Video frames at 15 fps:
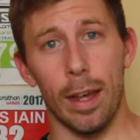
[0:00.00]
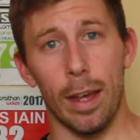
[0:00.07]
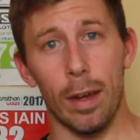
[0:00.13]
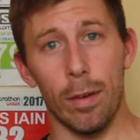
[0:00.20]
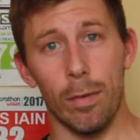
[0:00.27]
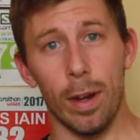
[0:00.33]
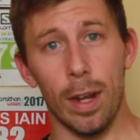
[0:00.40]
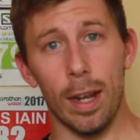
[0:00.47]
It
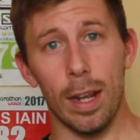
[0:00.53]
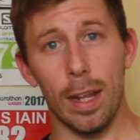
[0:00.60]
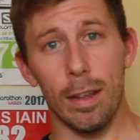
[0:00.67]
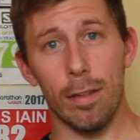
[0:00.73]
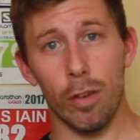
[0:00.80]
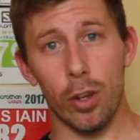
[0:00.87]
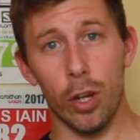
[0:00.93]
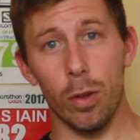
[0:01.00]
really is
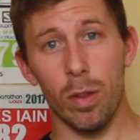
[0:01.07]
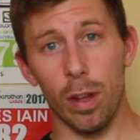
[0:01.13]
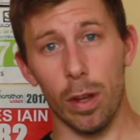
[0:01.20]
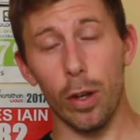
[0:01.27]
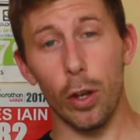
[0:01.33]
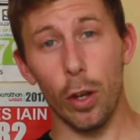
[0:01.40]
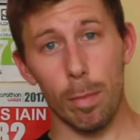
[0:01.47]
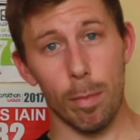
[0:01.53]
a shoe that
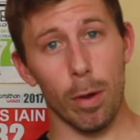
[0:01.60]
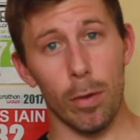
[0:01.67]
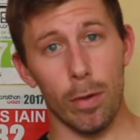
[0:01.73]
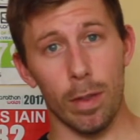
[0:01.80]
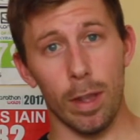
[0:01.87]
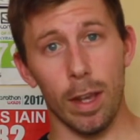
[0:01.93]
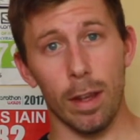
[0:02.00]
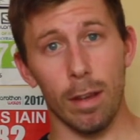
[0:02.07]
can do most
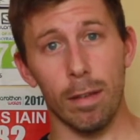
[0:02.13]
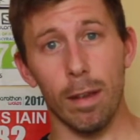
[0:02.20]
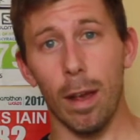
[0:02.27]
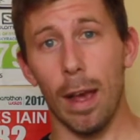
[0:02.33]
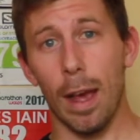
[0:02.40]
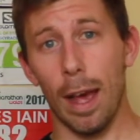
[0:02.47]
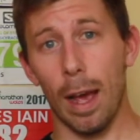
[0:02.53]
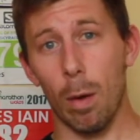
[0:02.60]
things,
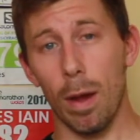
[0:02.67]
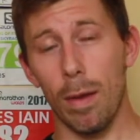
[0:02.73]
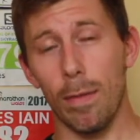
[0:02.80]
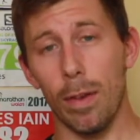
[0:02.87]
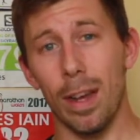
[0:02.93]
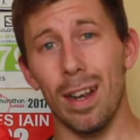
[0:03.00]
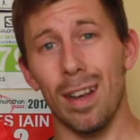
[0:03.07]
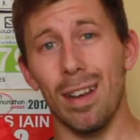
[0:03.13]
however
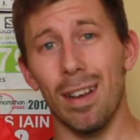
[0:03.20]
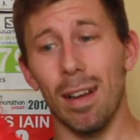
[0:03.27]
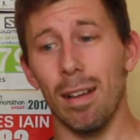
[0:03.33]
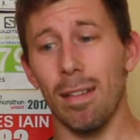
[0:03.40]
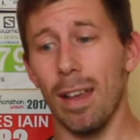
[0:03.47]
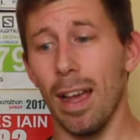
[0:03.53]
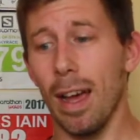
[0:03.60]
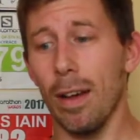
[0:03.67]
it
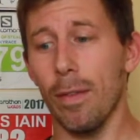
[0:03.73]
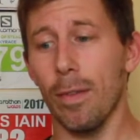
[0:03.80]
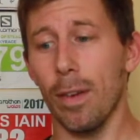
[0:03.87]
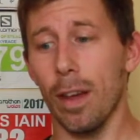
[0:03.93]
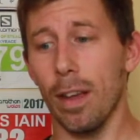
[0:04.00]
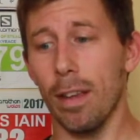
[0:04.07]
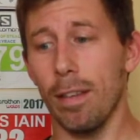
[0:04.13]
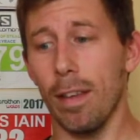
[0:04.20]
does have
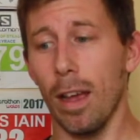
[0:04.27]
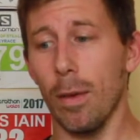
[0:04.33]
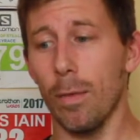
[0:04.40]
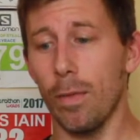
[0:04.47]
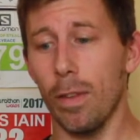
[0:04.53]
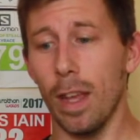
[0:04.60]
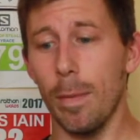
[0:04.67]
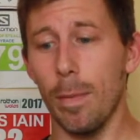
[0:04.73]
a set of
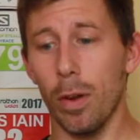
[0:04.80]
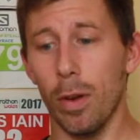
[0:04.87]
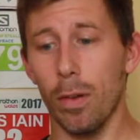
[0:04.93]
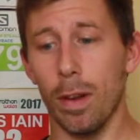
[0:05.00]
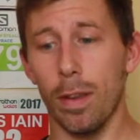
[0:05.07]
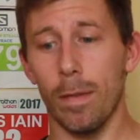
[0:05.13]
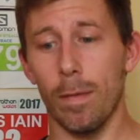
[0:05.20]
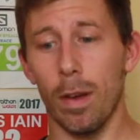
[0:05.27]
deep
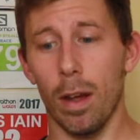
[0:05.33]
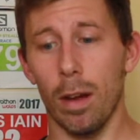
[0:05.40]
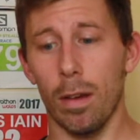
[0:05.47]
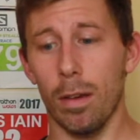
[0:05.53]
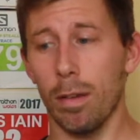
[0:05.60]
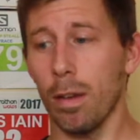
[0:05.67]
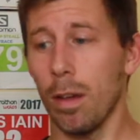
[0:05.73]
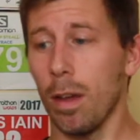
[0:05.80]
aggressive
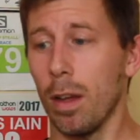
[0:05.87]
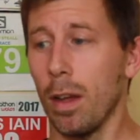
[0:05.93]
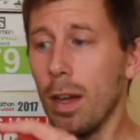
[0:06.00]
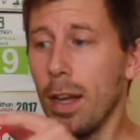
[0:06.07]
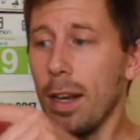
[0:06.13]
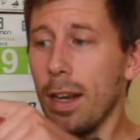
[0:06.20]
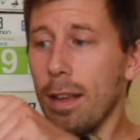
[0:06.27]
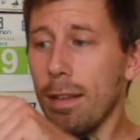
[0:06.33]
lugs
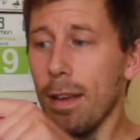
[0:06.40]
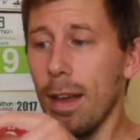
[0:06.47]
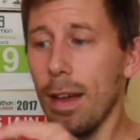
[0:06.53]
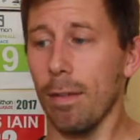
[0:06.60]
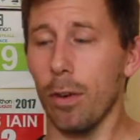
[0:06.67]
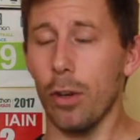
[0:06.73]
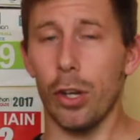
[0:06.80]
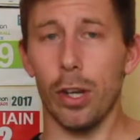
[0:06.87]
and these
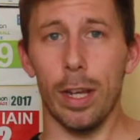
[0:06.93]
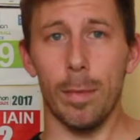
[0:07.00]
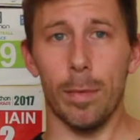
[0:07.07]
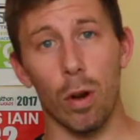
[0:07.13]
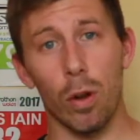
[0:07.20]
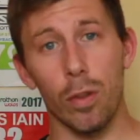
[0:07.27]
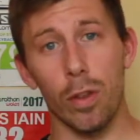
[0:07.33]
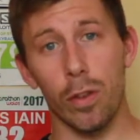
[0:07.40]
arrow shapes
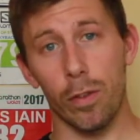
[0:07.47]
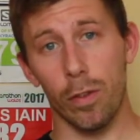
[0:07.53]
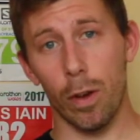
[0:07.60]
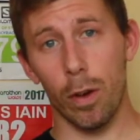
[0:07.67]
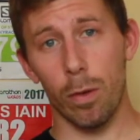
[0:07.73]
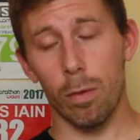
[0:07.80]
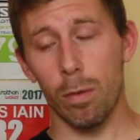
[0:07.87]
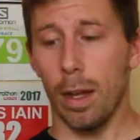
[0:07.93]
on the
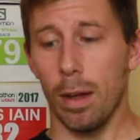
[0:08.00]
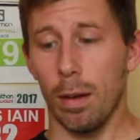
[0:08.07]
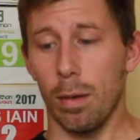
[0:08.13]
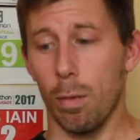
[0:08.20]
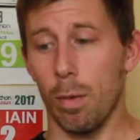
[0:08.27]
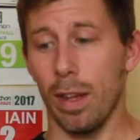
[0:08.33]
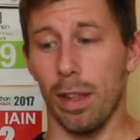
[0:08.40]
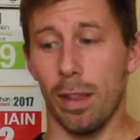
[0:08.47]
sole
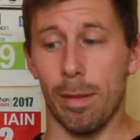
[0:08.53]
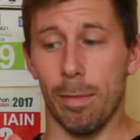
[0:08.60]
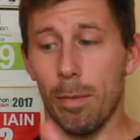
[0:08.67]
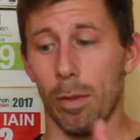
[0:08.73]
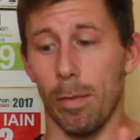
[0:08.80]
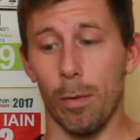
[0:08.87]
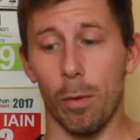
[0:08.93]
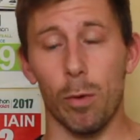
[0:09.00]
with the
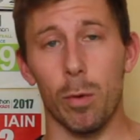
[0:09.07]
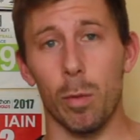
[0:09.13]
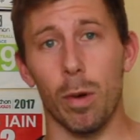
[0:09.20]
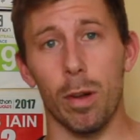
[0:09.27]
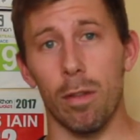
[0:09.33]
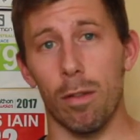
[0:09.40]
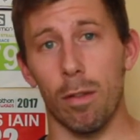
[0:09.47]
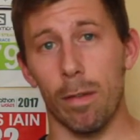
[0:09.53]
forward
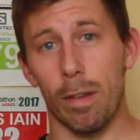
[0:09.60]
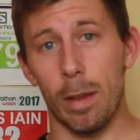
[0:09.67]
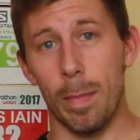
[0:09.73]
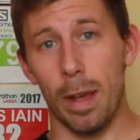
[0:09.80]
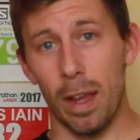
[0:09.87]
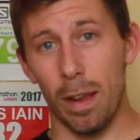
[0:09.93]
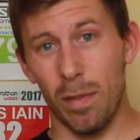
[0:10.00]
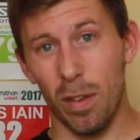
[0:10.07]
ones obviously
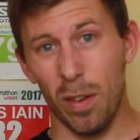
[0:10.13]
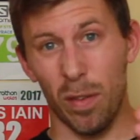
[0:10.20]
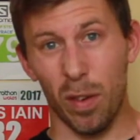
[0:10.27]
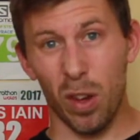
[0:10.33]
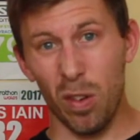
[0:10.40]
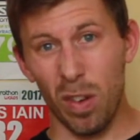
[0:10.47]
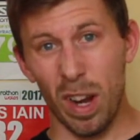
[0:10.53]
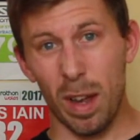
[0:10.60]
being for, for
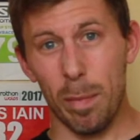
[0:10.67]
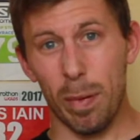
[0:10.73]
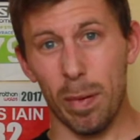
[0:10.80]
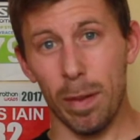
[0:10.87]
grip,